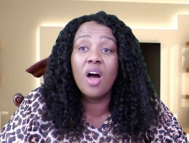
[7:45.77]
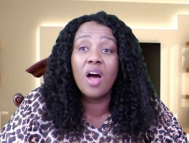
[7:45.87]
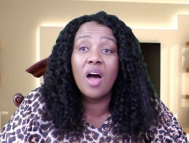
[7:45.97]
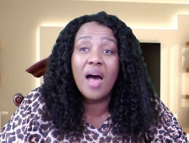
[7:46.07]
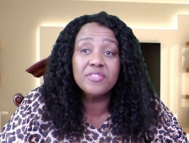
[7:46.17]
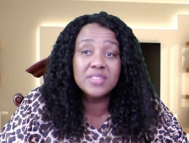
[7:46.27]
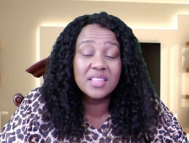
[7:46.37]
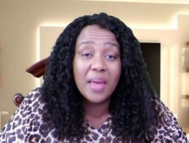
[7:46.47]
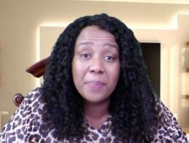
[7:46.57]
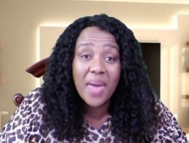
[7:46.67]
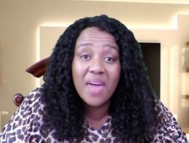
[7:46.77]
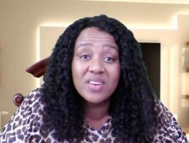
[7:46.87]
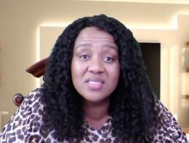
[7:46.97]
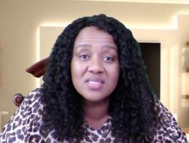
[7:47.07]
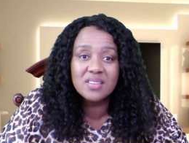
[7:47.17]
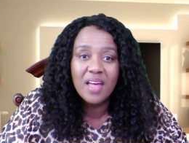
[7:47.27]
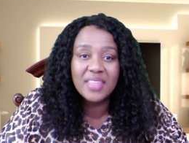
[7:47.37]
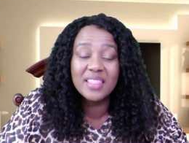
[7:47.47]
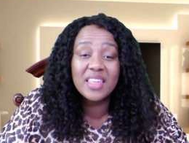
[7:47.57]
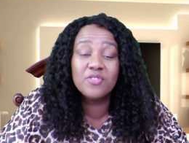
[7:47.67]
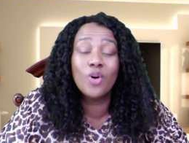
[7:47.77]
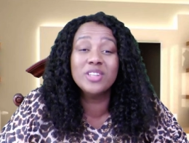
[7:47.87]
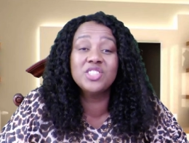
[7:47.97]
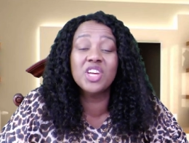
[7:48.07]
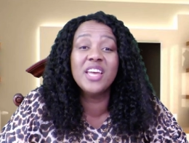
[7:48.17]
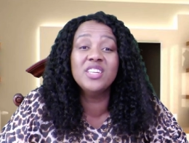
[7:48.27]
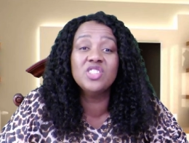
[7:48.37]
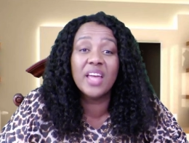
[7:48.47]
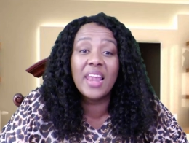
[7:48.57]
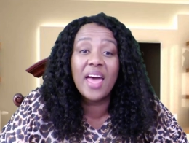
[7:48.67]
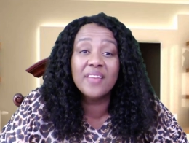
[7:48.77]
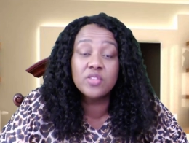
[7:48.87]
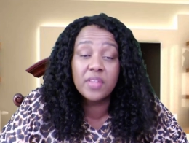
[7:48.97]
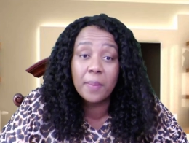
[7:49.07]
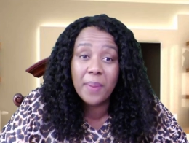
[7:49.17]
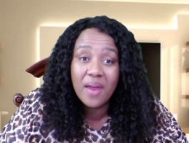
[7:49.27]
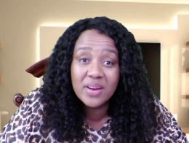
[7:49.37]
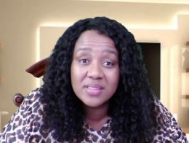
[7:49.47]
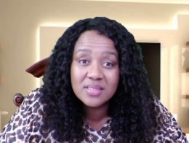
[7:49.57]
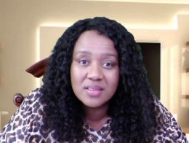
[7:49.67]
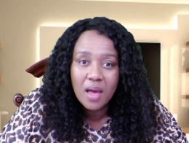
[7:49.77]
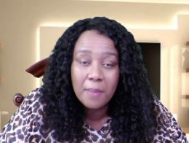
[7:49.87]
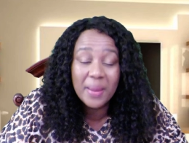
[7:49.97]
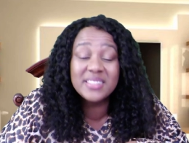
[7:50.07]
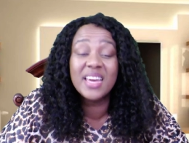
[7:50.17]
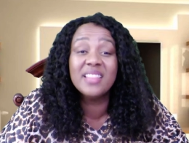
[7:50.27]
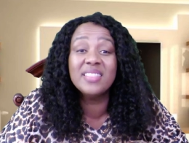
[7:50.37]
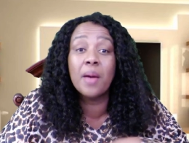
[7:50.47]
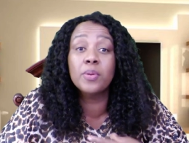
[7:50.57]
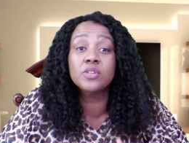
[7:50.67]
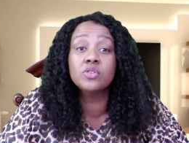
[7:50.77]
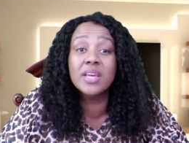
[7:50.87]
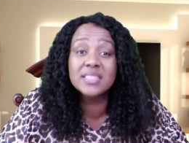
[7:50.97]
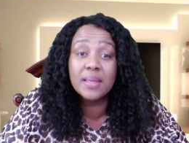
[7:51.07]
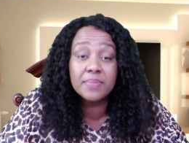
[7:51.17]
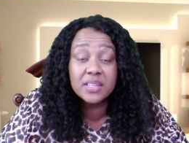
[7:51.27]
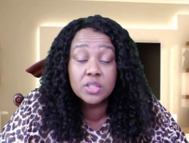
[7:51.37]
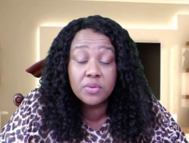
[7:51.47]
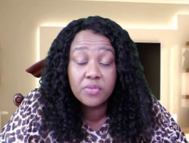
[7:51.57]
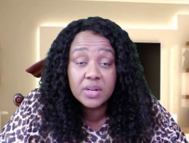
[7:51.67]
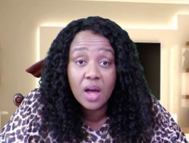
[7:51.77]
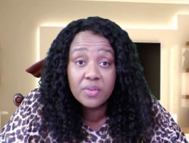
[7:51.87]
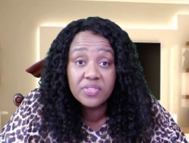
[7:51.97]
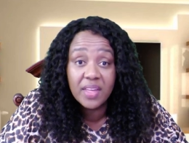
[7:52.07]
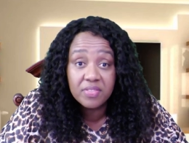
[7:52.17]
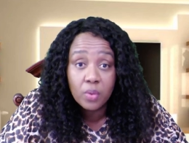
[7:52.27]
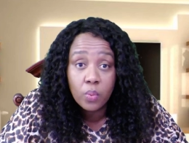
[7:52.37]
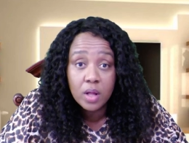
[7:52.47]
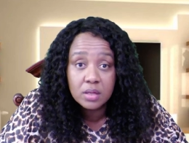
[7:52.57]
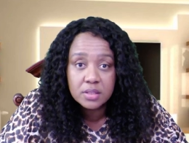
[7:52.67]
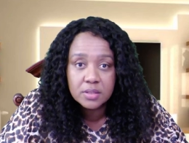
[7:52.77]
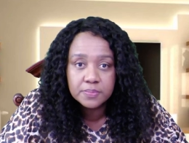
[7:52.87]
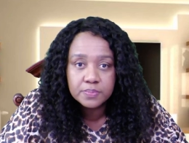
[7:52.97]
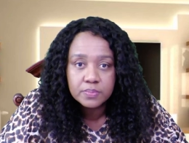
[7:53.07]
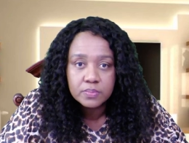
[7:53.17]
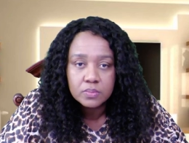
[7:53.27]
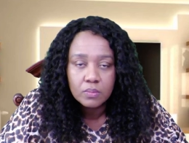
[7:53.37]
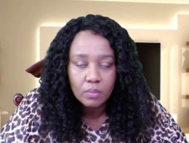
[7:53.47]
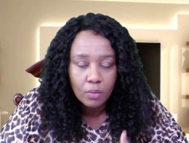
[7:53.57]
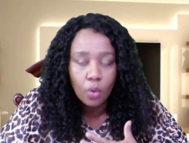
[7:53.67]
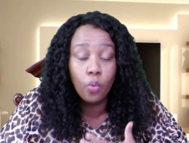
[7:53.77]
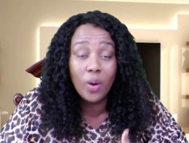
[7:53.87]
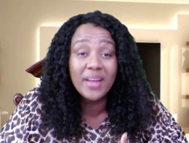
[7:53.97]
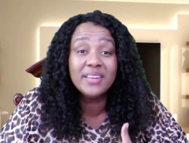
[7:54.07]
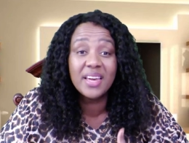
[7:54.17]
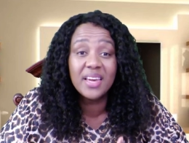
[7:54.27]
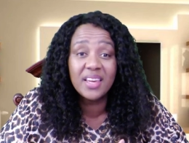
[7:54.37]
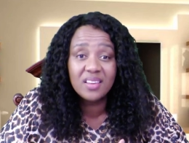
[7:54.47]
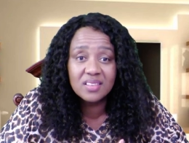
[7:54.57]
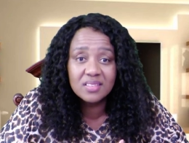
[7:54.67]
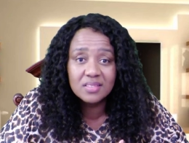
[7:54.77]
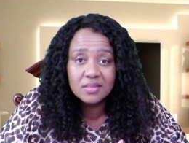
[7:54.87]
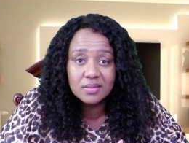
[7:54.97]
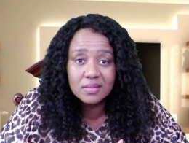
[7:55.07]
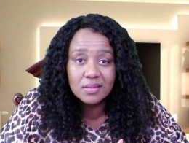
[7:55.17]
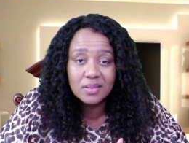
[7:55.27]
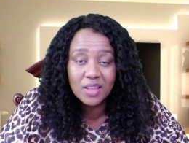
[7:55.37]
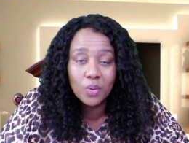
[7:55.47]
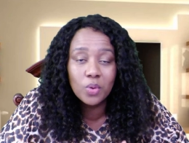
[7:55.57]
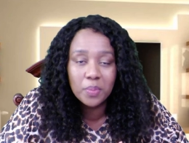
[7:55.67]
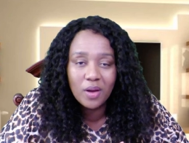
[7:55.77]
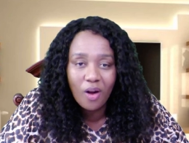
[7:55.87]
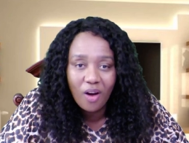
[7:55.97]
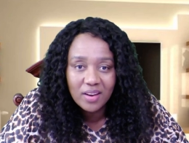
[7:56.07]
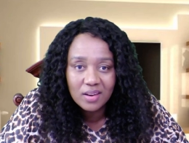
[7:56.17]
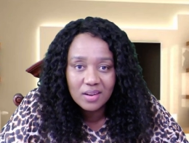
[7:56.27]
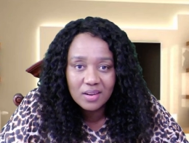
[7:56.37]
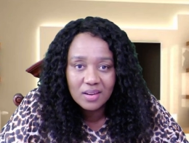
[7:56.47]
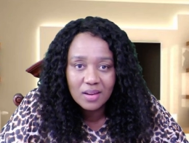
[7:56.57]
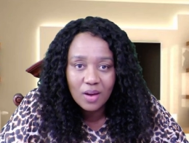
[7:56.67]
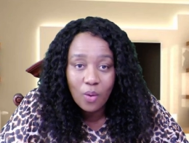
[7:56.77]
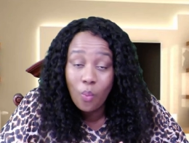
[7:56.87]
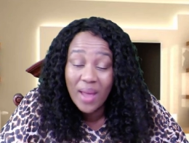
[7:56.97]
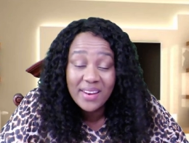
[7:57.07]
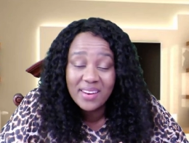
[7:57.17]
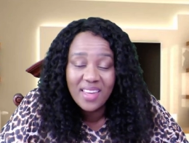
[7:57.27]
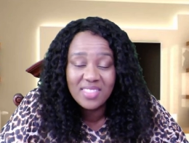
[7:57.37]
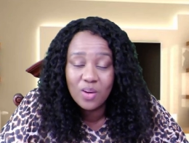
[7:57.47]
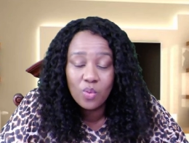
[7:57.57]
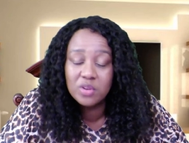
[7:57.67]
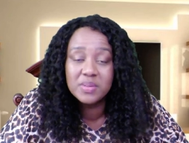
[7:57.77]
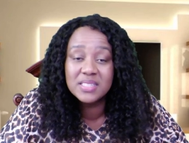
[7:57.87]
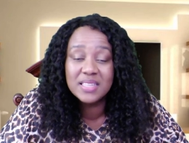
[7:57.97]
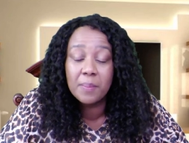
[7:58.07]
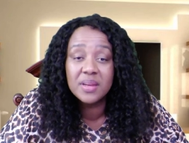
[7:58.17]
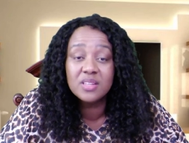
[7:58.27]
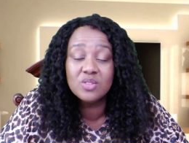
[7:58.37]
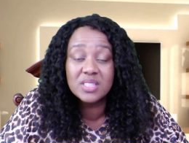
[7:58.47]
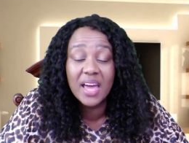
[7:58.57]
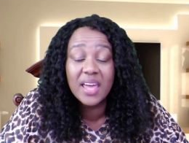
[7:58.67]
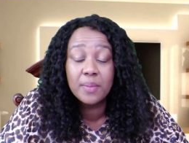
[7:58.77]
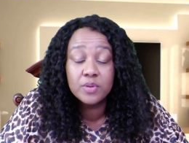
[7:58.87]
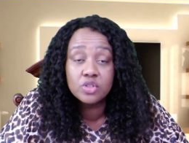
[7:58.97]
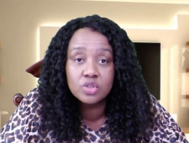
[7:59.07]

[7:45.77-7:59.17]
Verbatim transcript: uh, uh after their parents, that they've not changed their lives of their parents, but yet they are portraying something different out there in the world. One day they will be gone. One day there won't be somebody to tie up your